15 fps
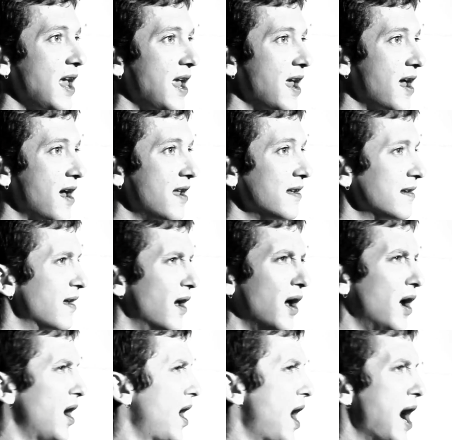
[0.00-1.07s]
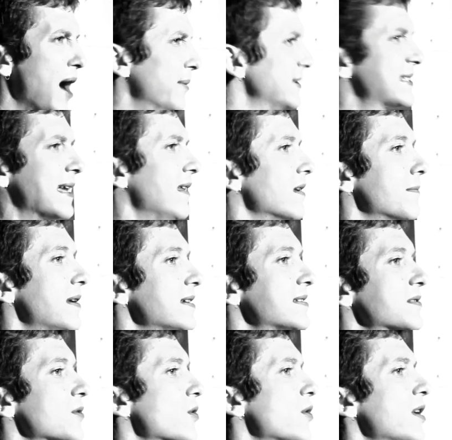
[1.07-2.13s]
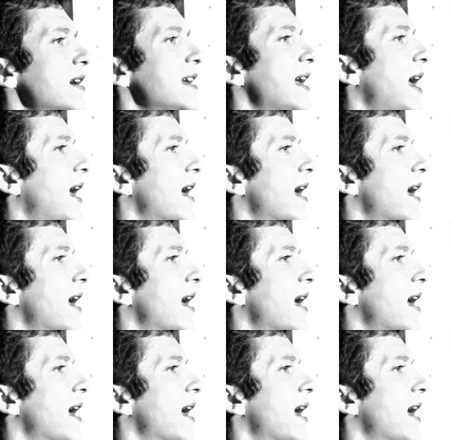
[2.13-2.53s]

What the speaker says: And I was telling my story,